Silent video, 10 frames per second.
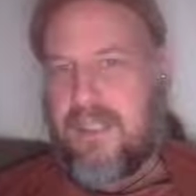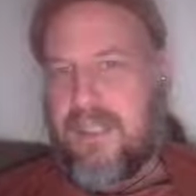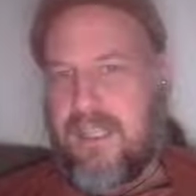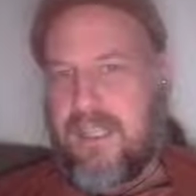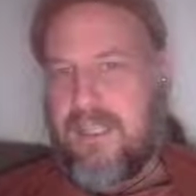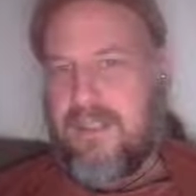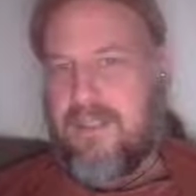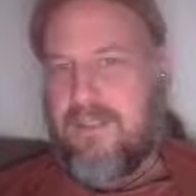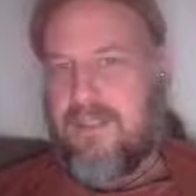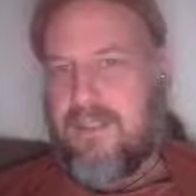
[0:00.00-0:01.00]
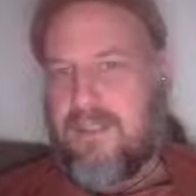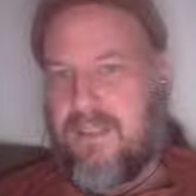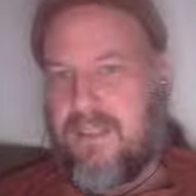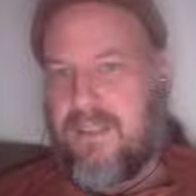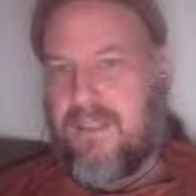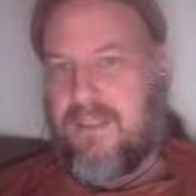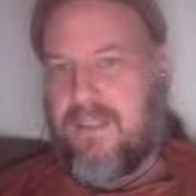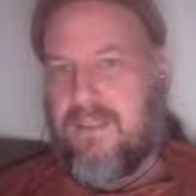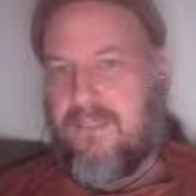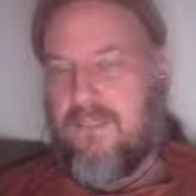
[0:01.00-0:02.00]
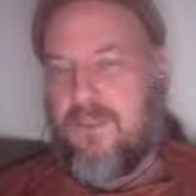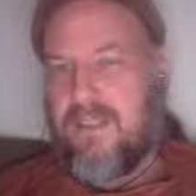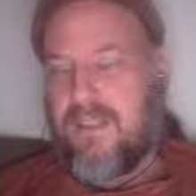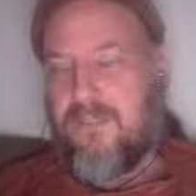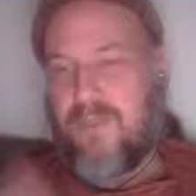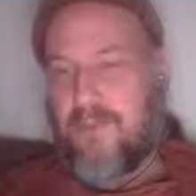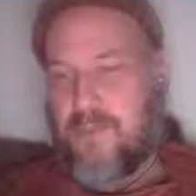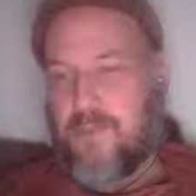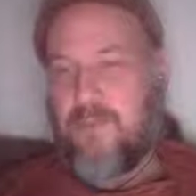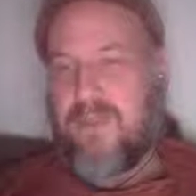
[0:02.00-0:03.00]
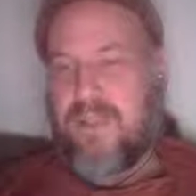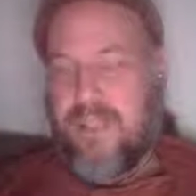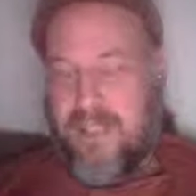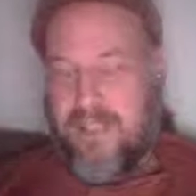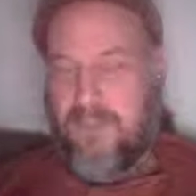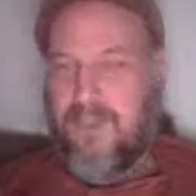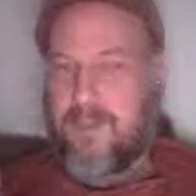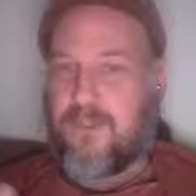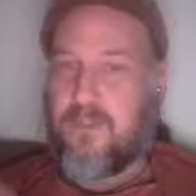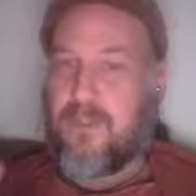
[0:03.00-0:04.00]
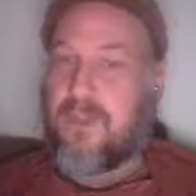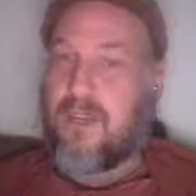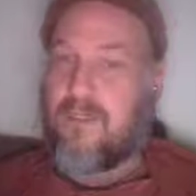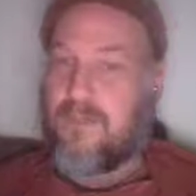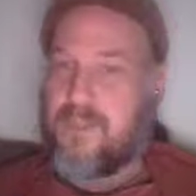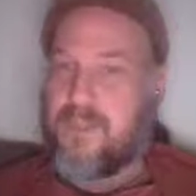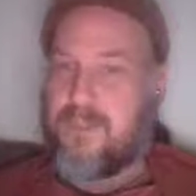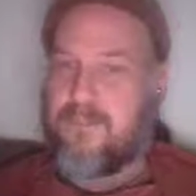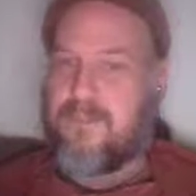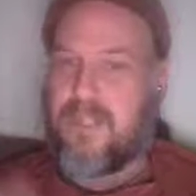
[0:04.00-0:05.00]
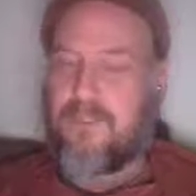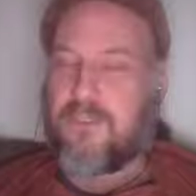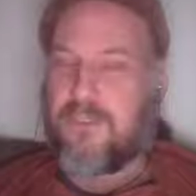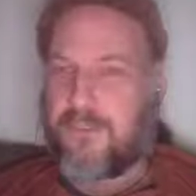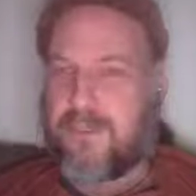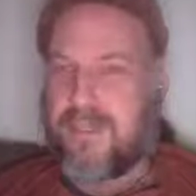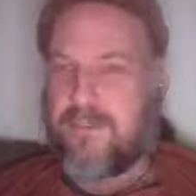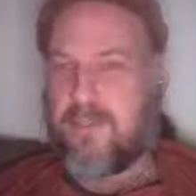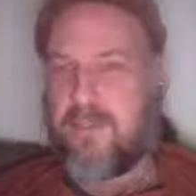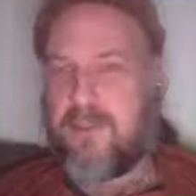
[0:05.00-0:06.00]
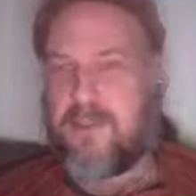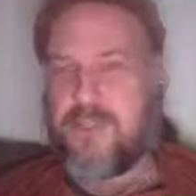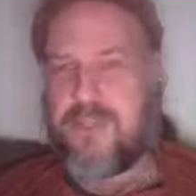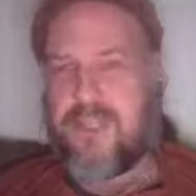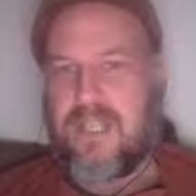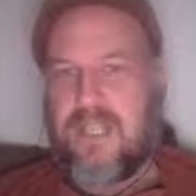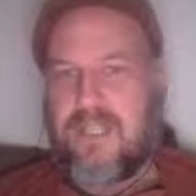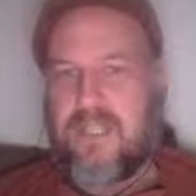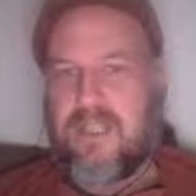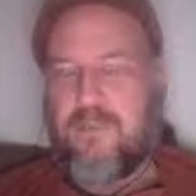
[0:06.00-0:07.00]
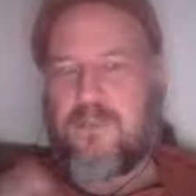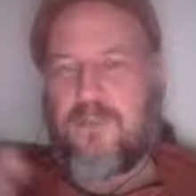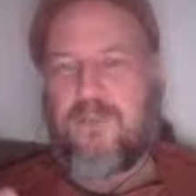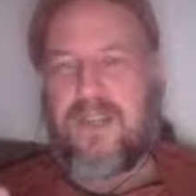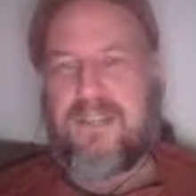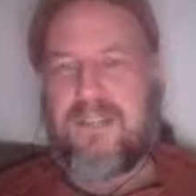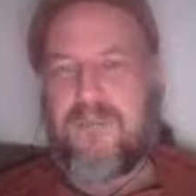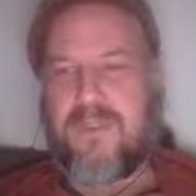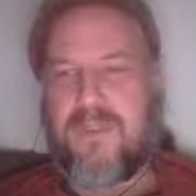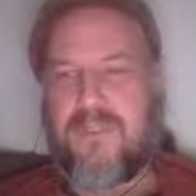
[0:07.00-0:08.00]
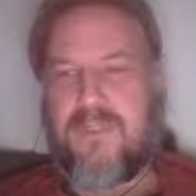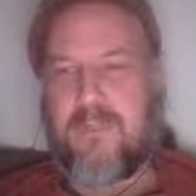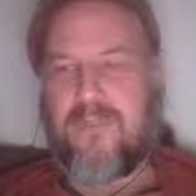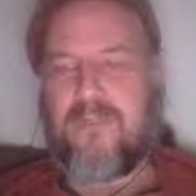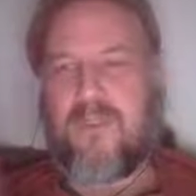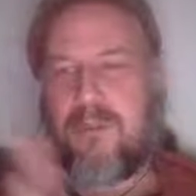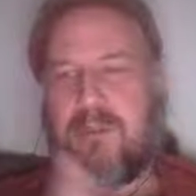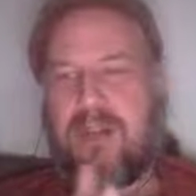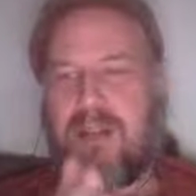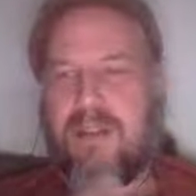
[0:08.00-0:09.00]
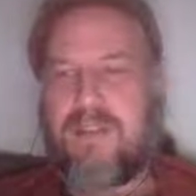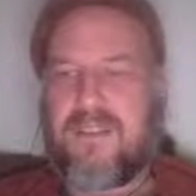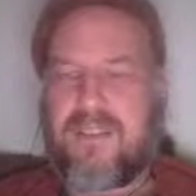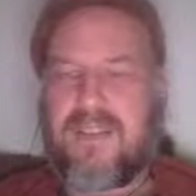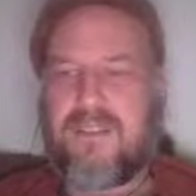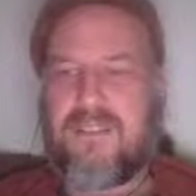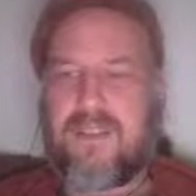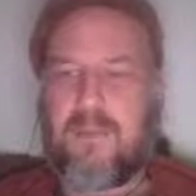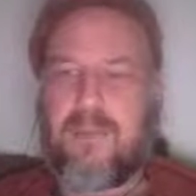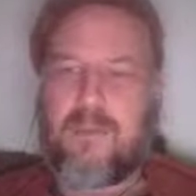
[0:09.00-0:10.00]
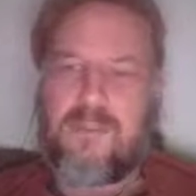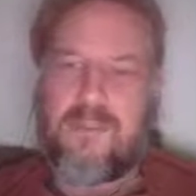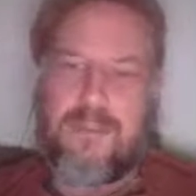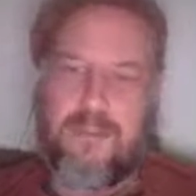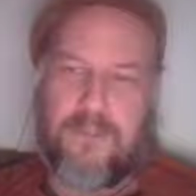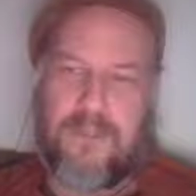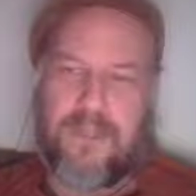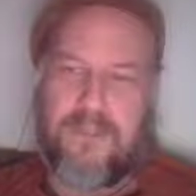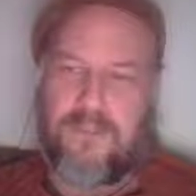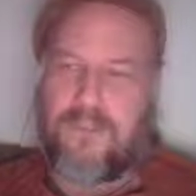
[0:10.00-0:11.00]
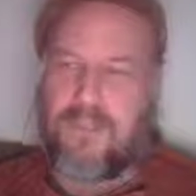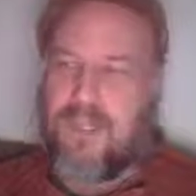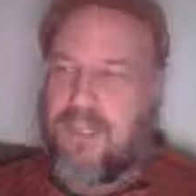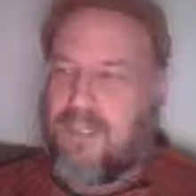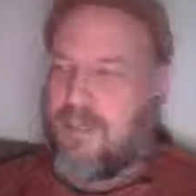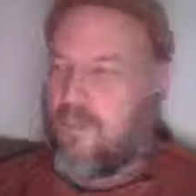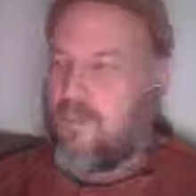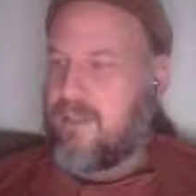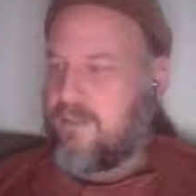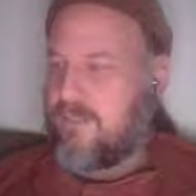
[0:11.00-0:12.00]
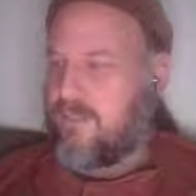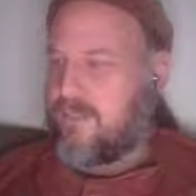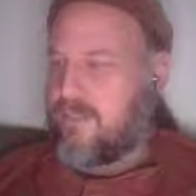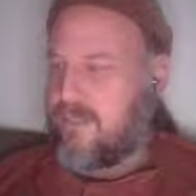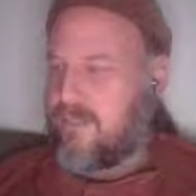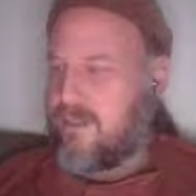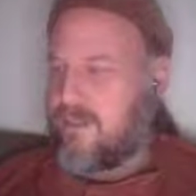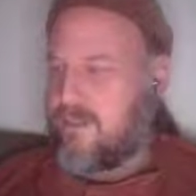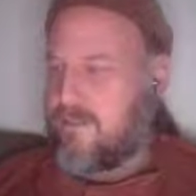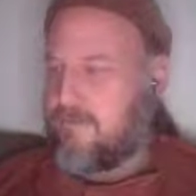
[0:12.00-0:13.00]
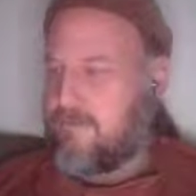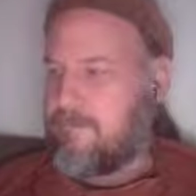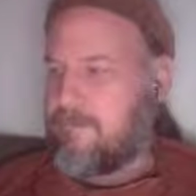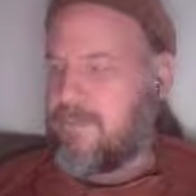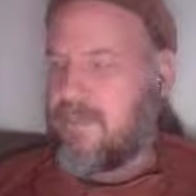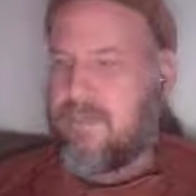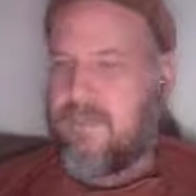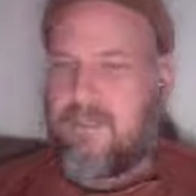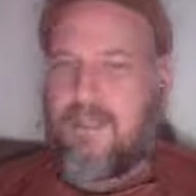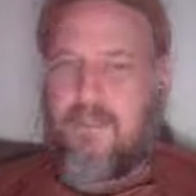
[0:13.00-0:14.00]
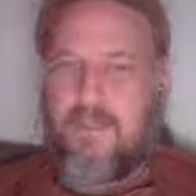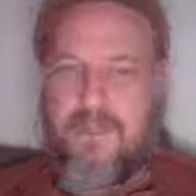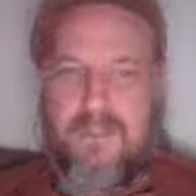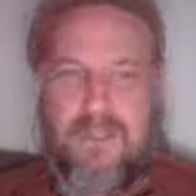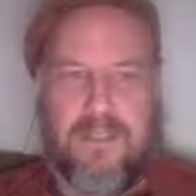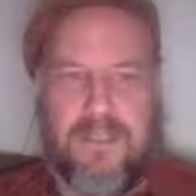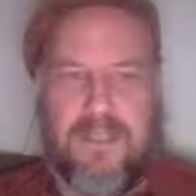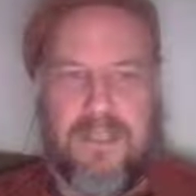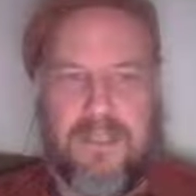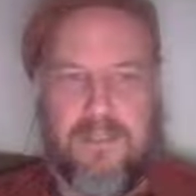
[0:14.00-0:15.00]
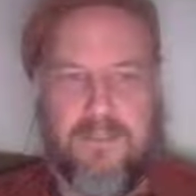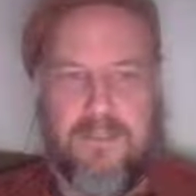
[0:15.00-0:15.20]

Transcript: And so in his famous book on vision, he took this three-level approach, which was very different. Before Marr, the classic approach to neuroscience was what we'll call the kind of